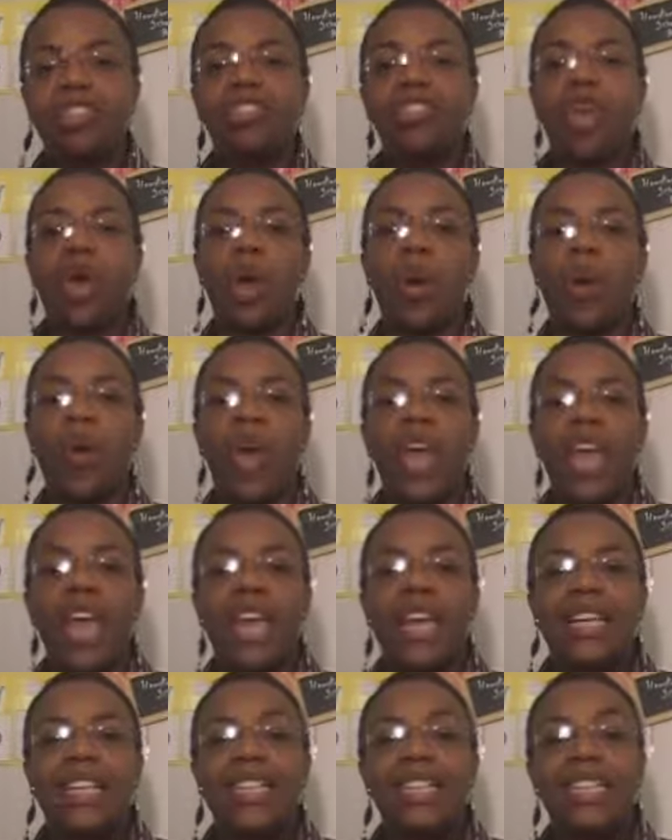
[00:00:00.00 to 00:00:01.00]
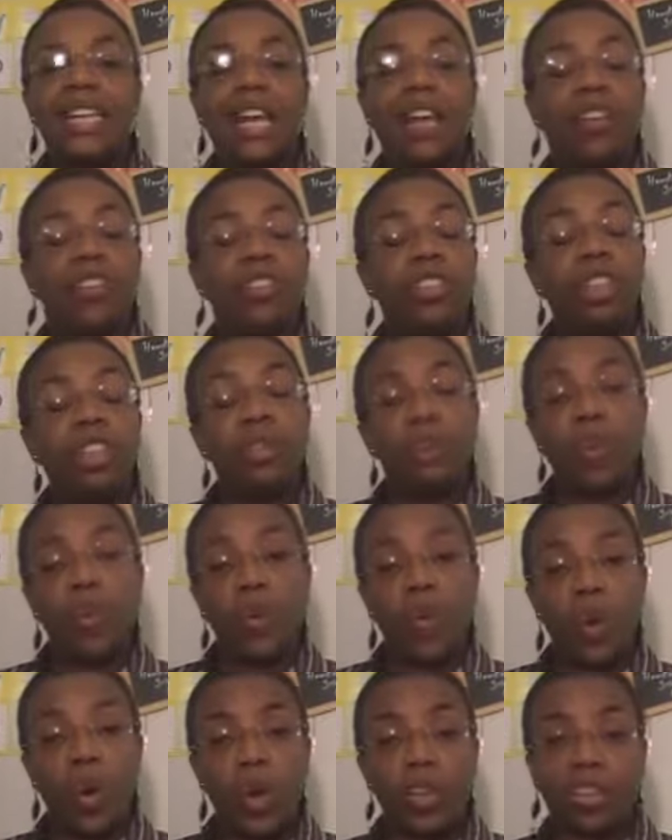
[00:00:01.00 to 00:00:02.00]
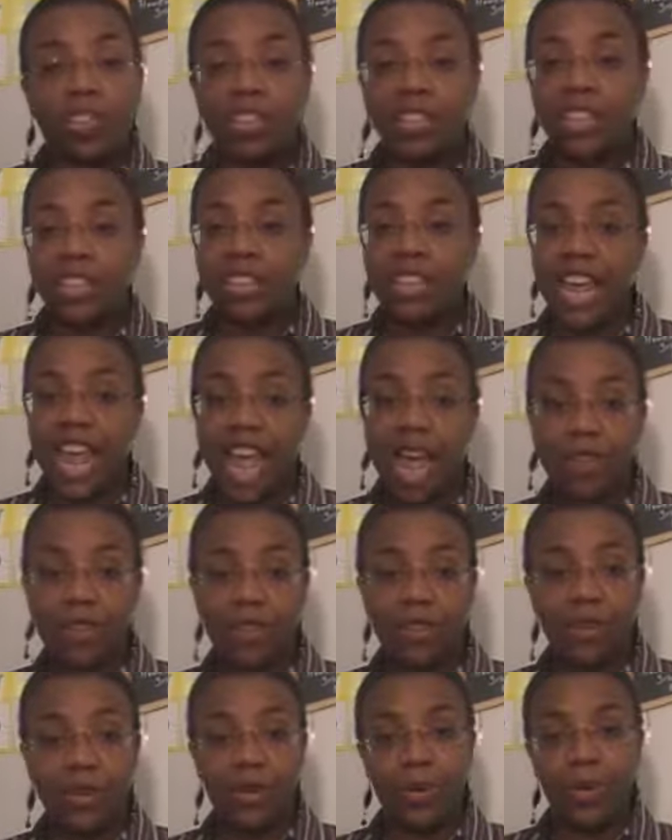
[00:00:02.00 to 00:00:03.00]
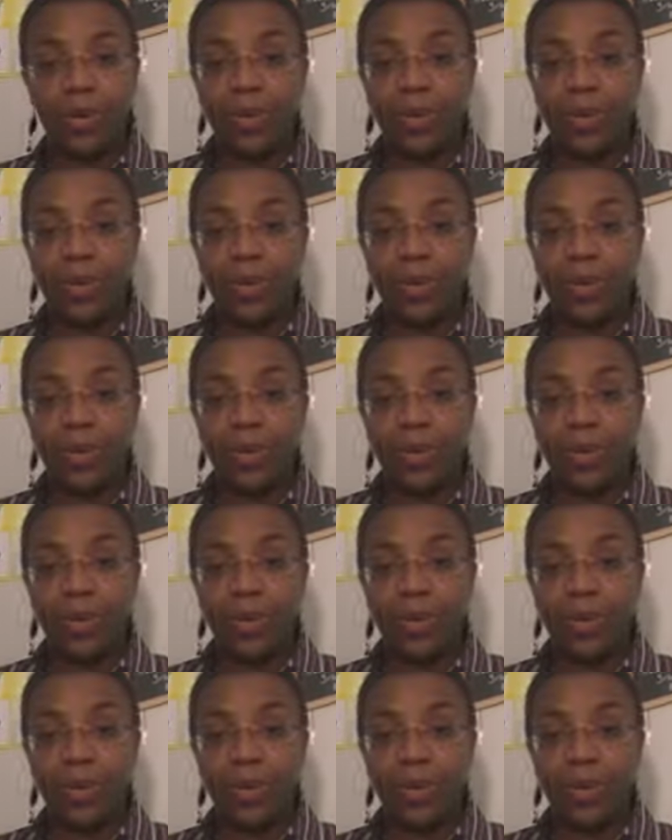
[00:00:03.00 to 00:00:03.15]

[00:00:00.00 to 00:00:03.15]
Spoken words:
So, yeah, if she doesn't want to work, she doesn't have to.